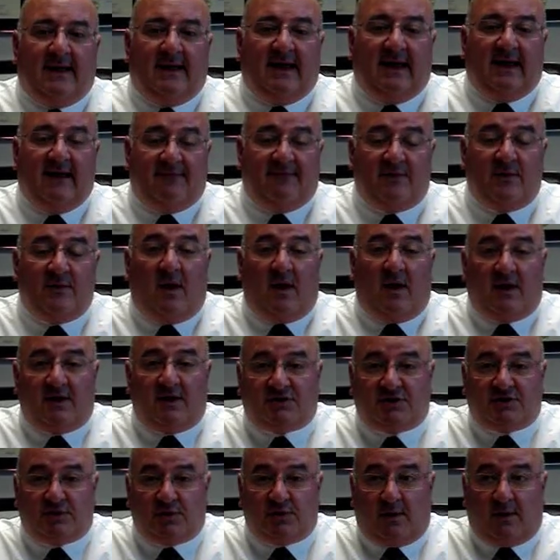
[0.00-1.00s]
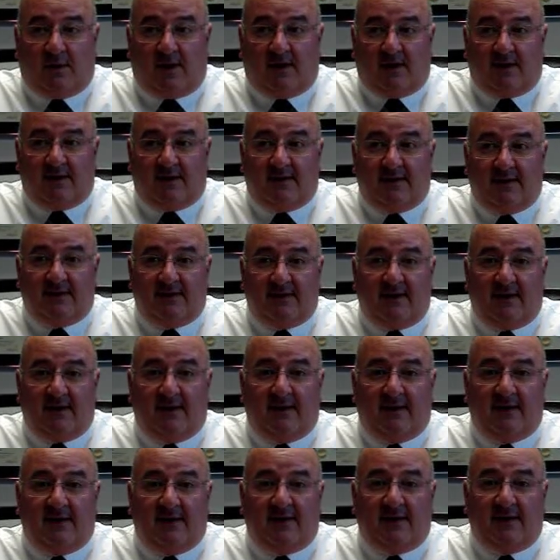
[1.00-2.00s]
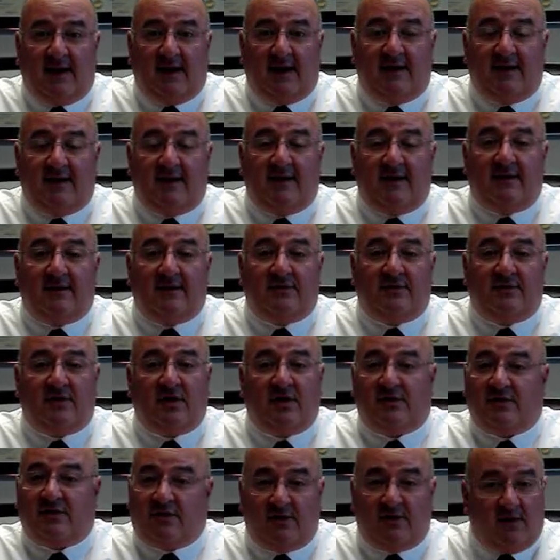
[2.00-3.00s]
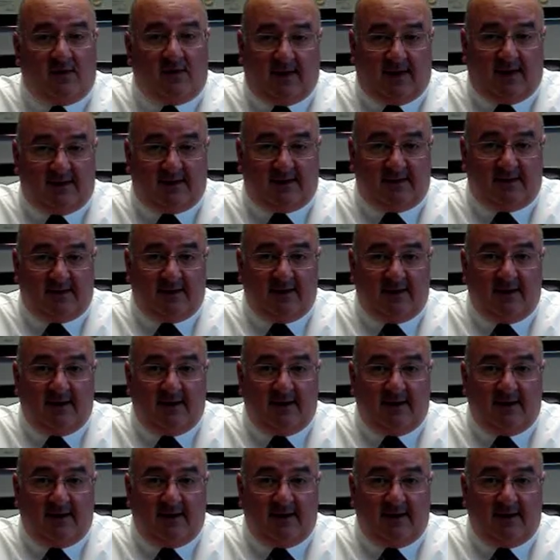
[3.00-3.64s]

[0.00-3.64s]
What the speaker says: if you are sure, then just do it.